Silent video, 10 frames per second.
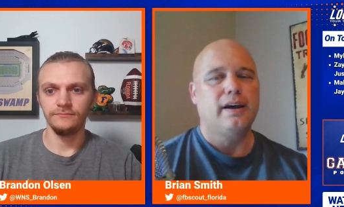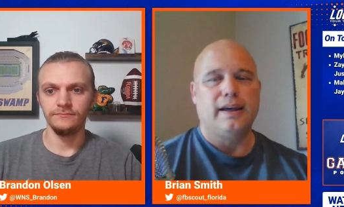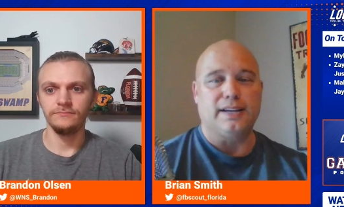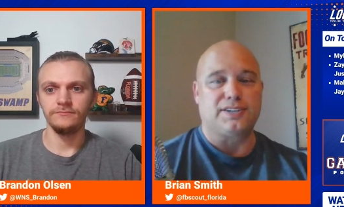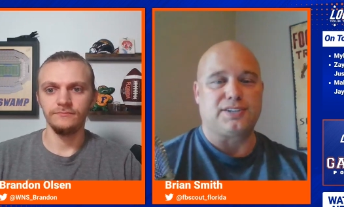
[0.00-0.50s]

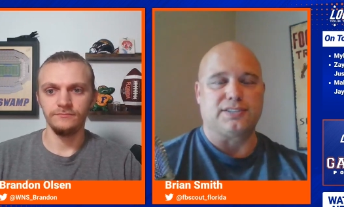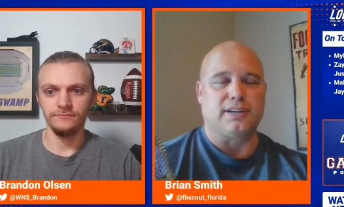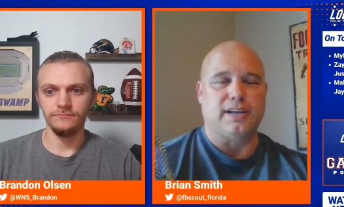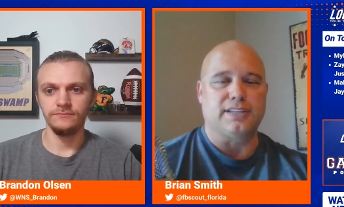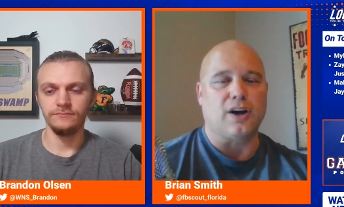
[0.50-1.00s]

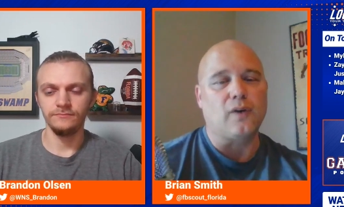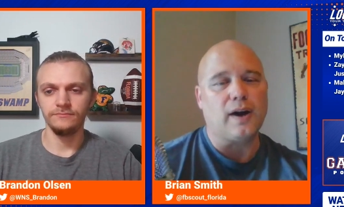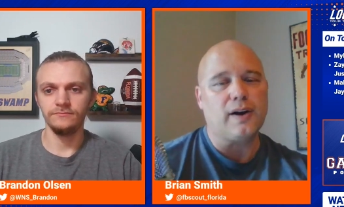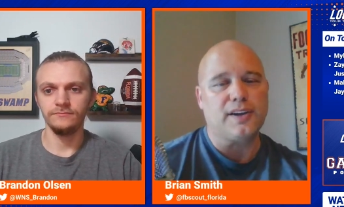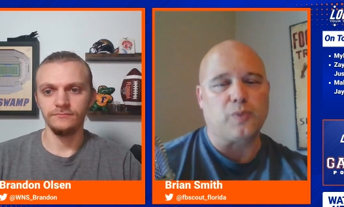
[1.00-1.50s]
Speaker 1: It's
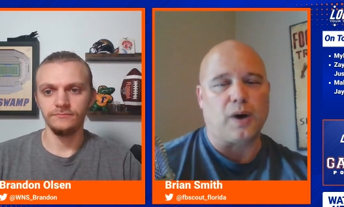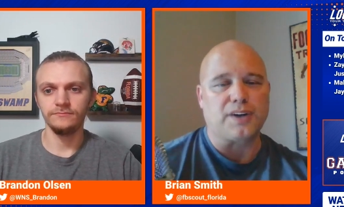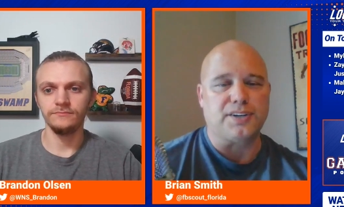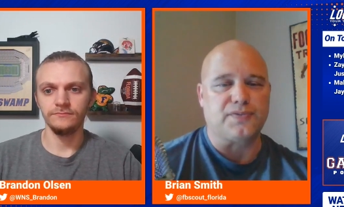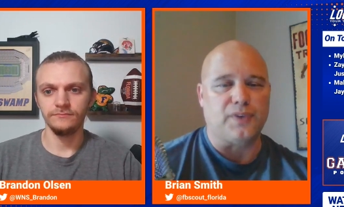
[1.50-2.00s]
hilarious
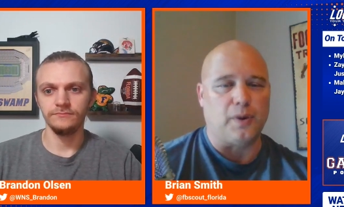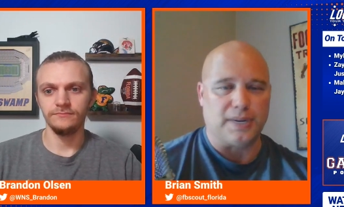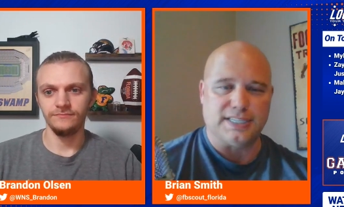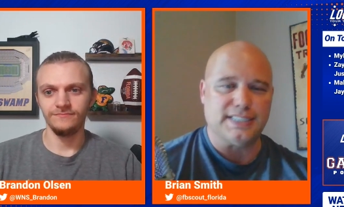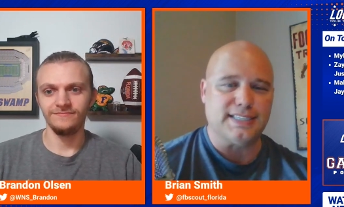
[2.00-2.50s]
watching his film
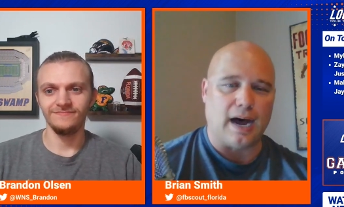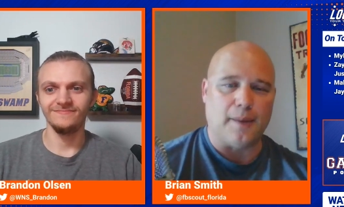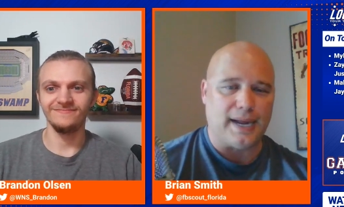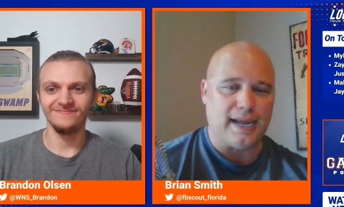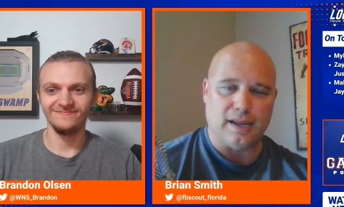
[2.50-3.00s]
because he's
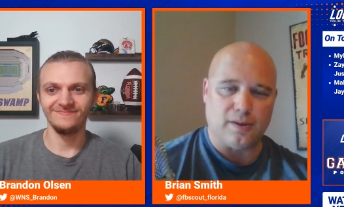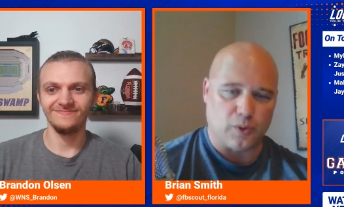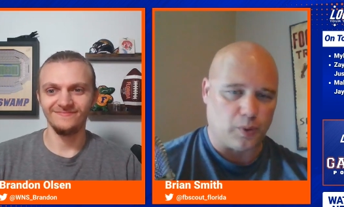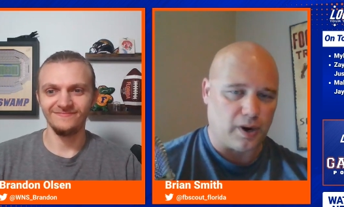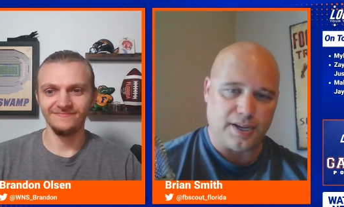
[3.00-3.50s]
dominating
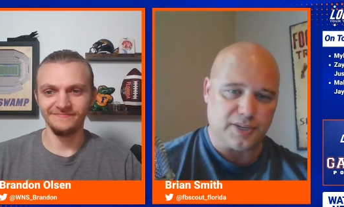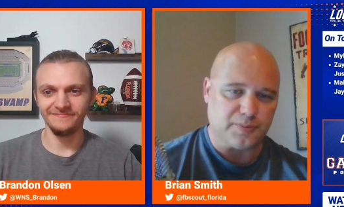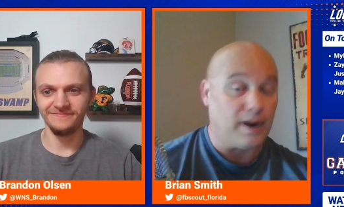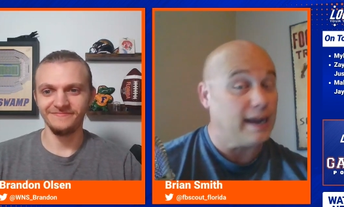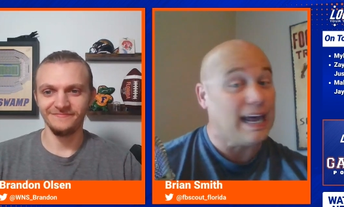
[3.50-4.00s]
with where he's
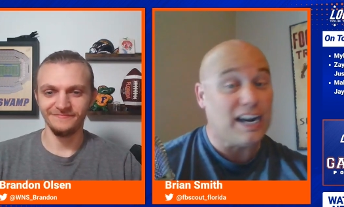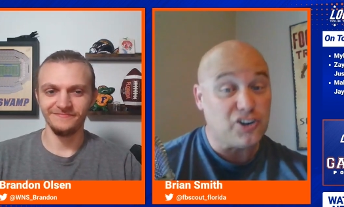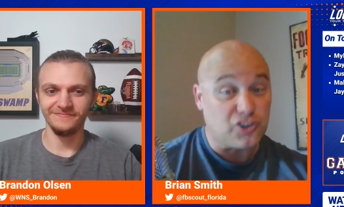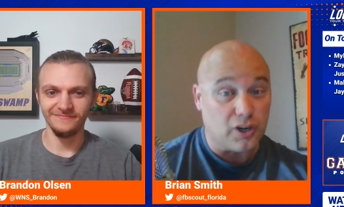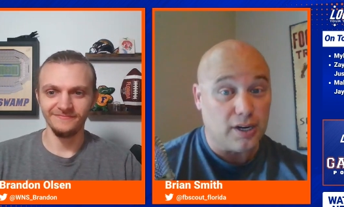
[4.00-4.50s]
playing, and he
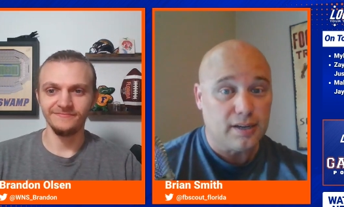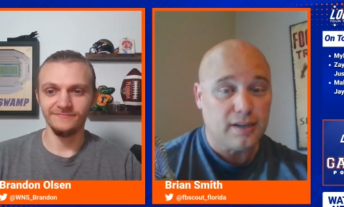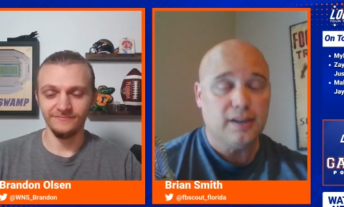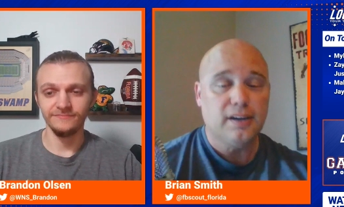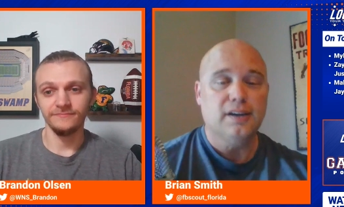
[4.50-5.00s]
should.
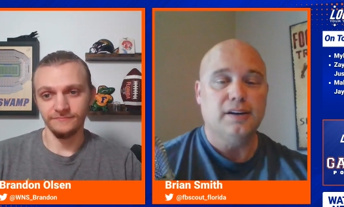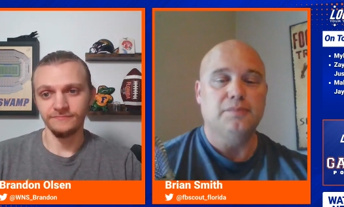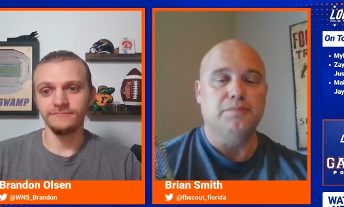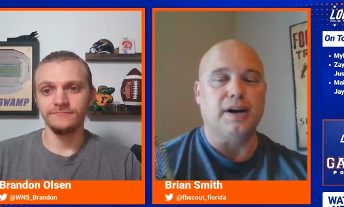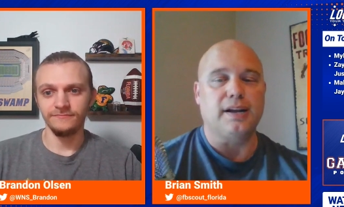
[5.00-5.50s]

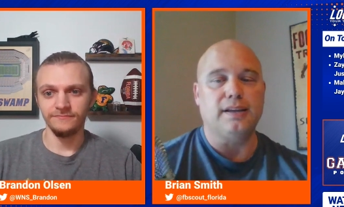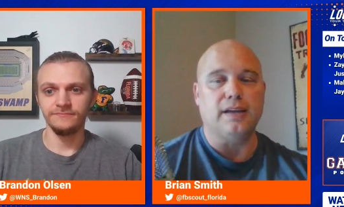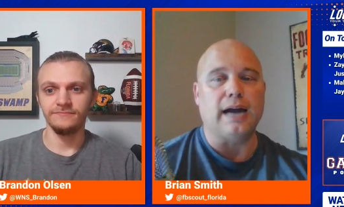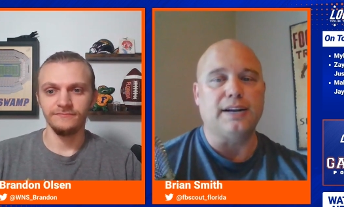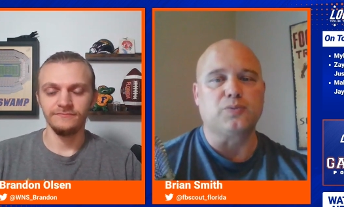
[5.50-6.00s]
But the
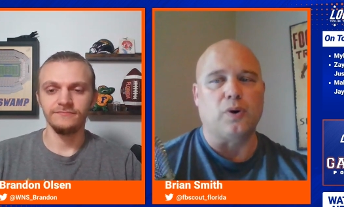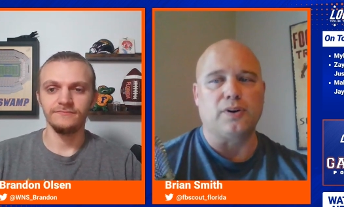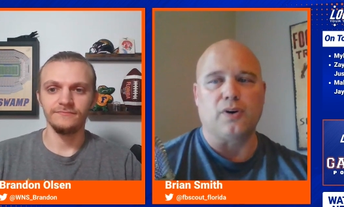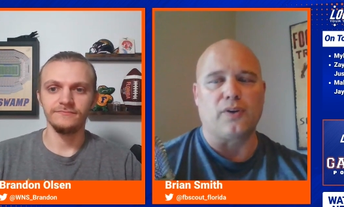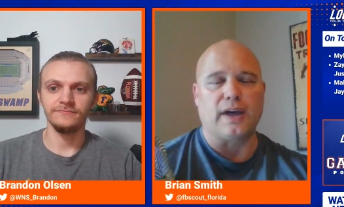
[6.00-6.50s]

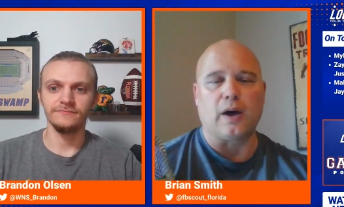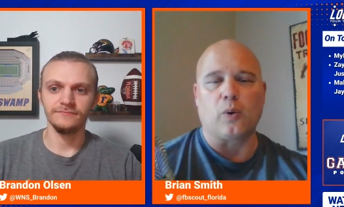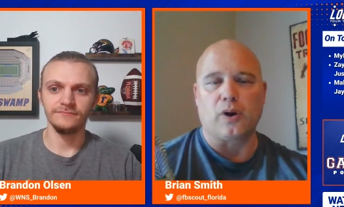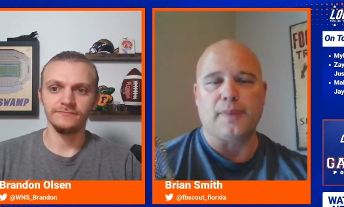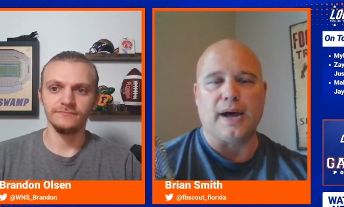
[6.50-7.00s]
only thing I
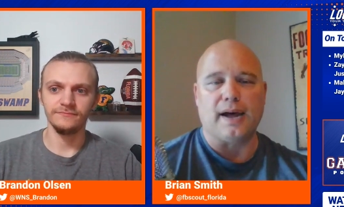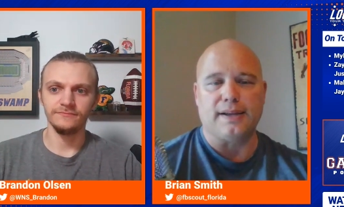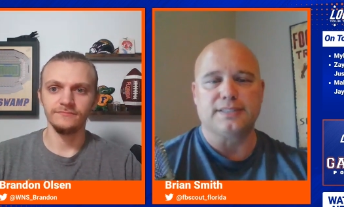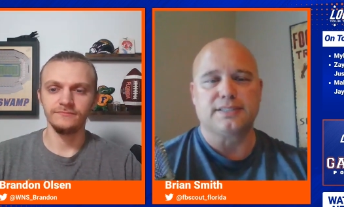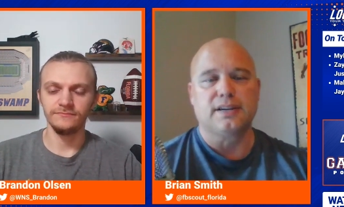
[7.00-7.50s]
worry about
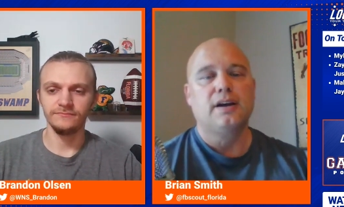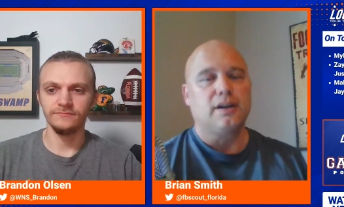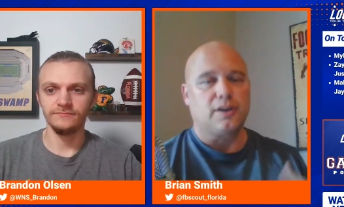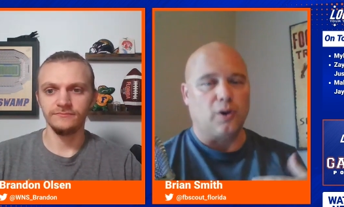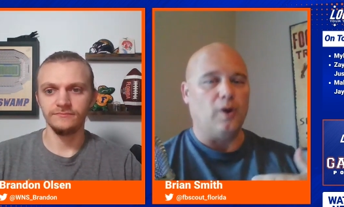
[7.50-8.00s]
is
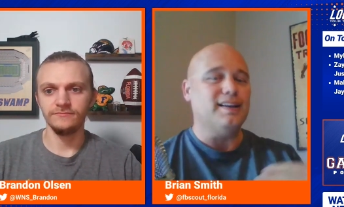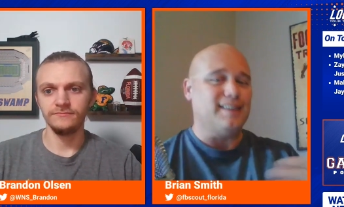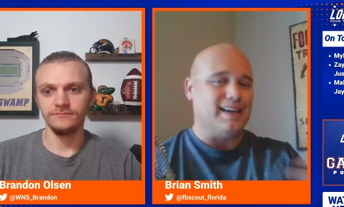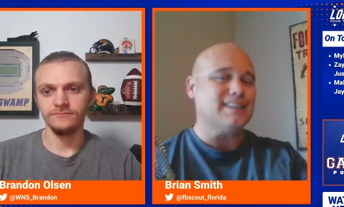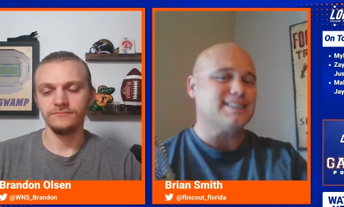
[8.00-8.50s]
going to
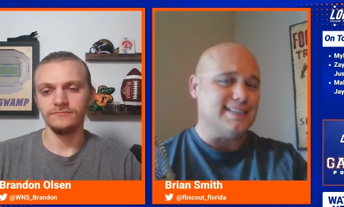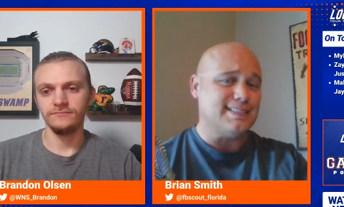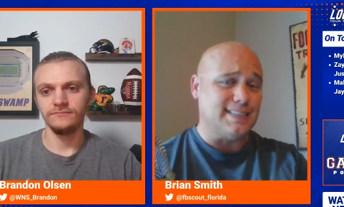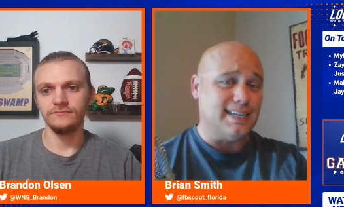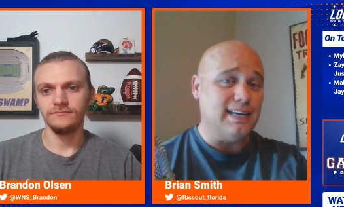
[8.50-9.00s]
the
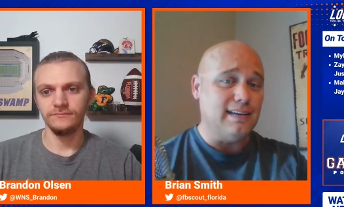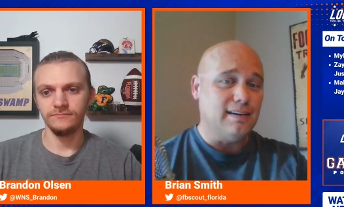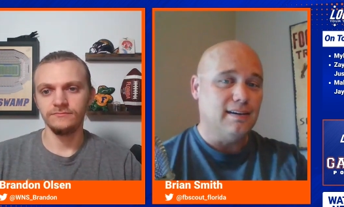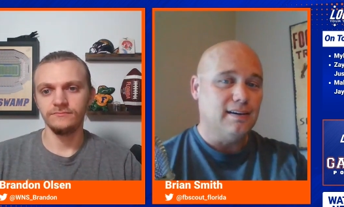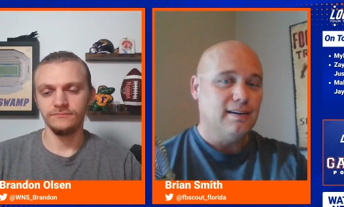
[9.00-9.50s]
SEC
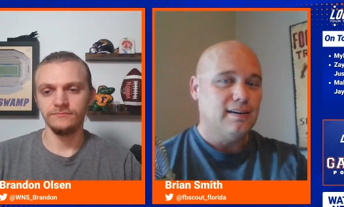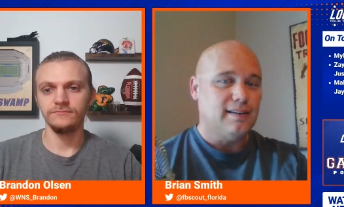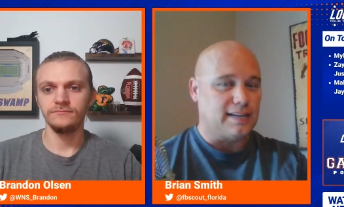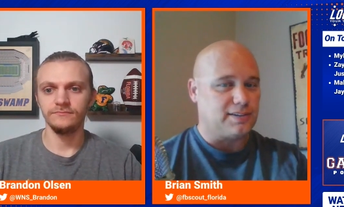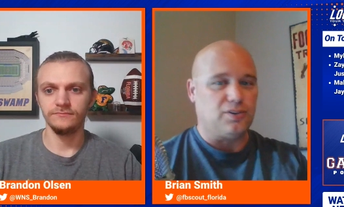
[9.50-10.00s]

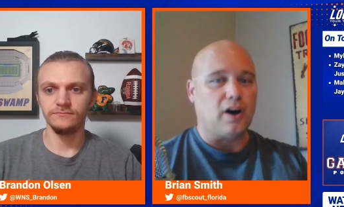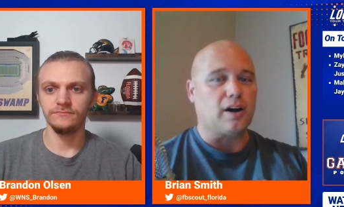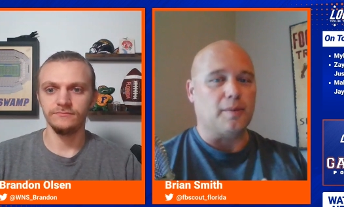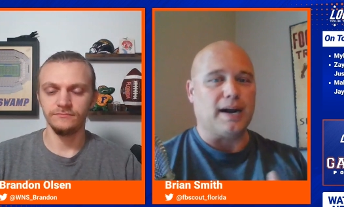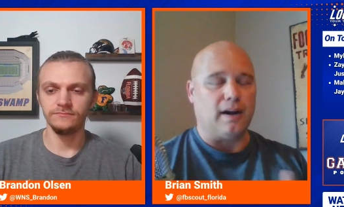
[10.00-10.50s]
you talk
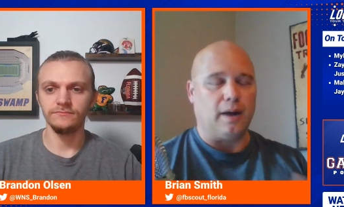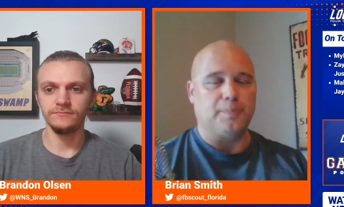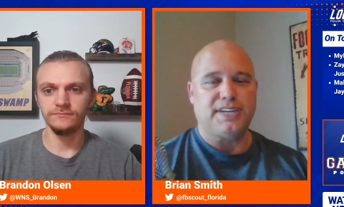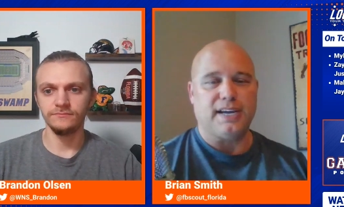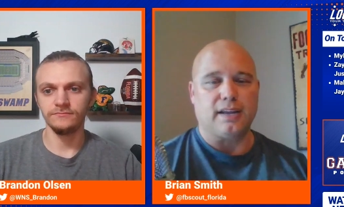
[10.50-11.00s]
about an
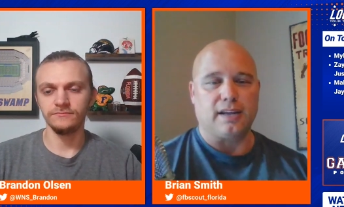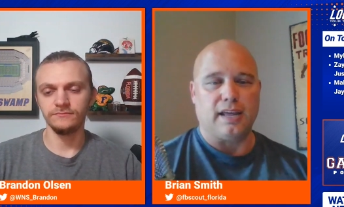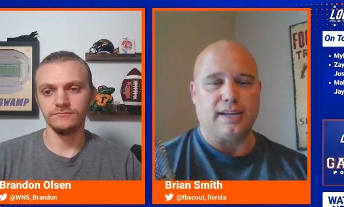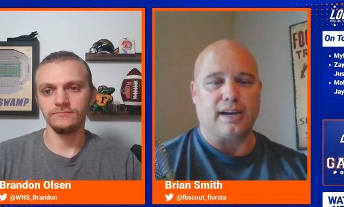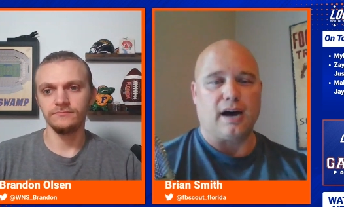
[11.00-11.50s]
uptick
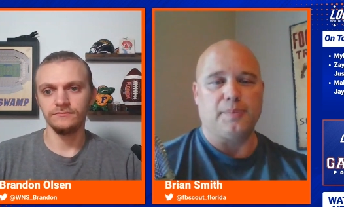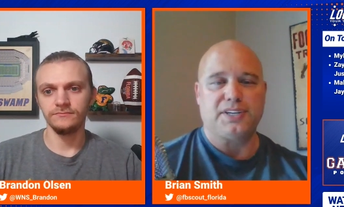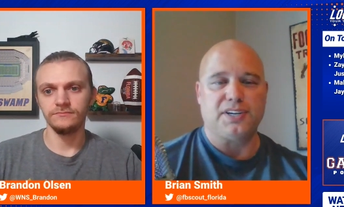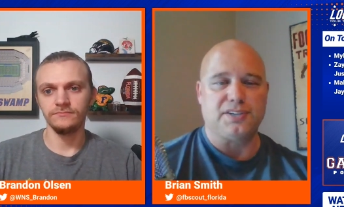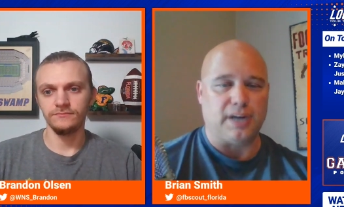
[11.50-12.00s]
in the
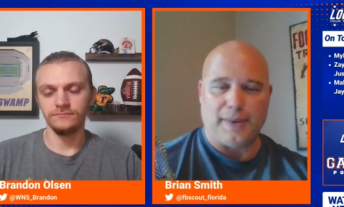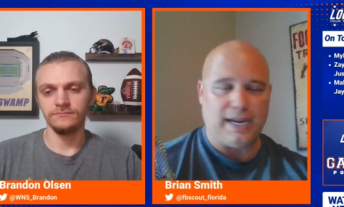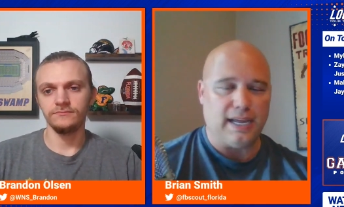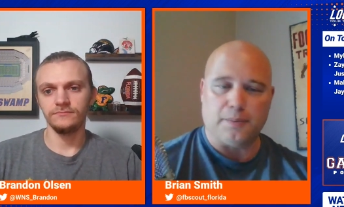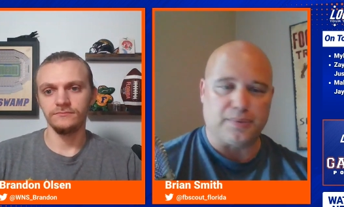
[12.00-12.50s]
competition. I mean,
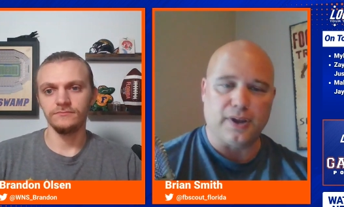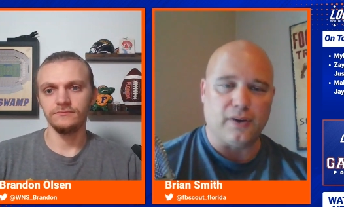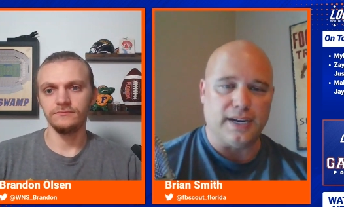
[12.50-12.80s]
he completely